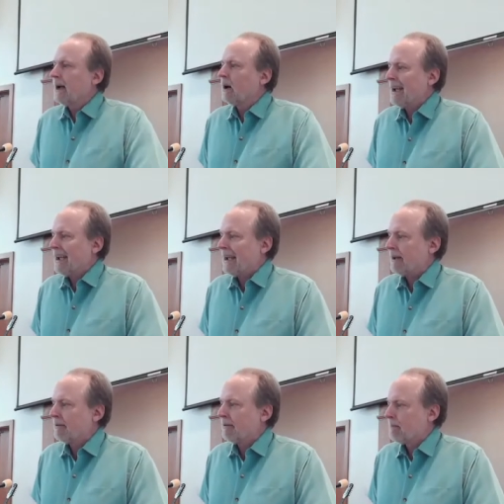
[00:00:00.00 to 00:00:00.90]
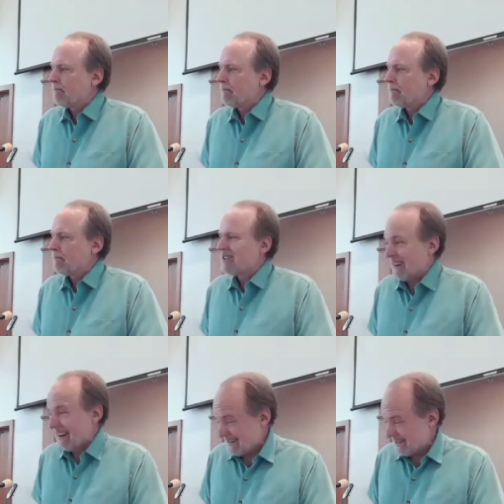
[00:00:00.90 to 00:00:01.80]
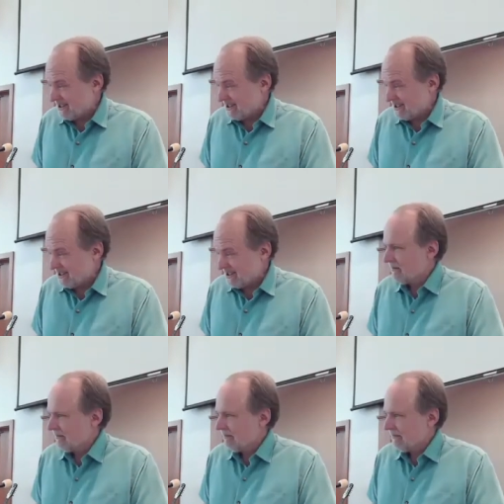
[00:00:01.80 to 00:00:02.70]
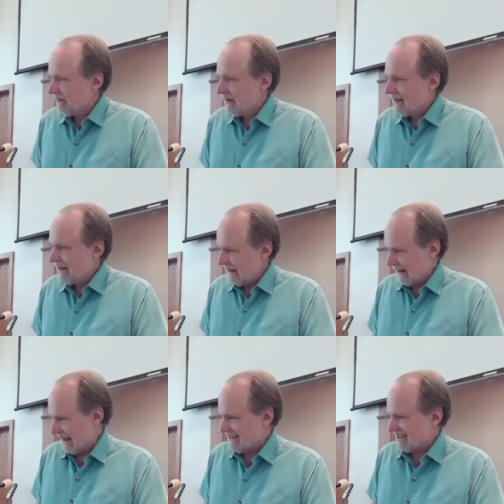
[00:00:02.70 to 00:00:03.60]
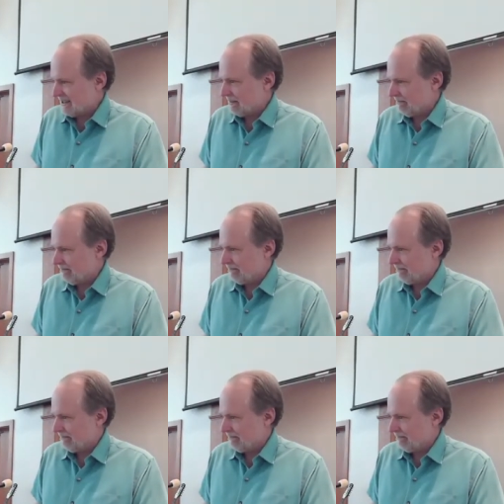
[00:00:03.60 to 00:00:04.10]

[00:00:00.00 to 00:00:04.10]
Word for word: We now have Christ in us.